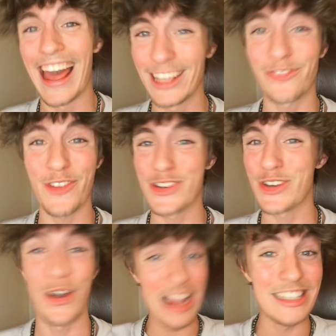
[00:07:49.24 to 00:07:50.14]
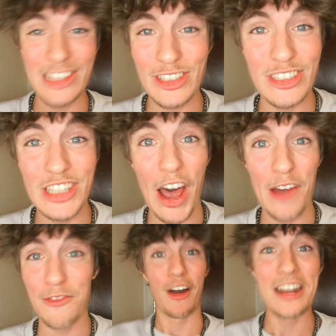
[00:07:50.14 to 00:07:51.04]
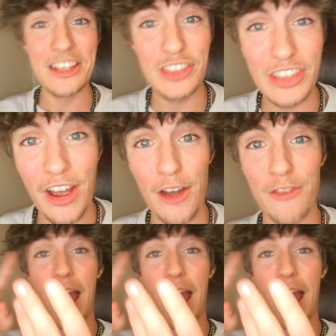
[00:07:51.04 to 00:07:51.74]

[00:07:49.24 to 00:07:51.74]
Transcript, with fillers: That's for sure. Racist stuff, funny stuff,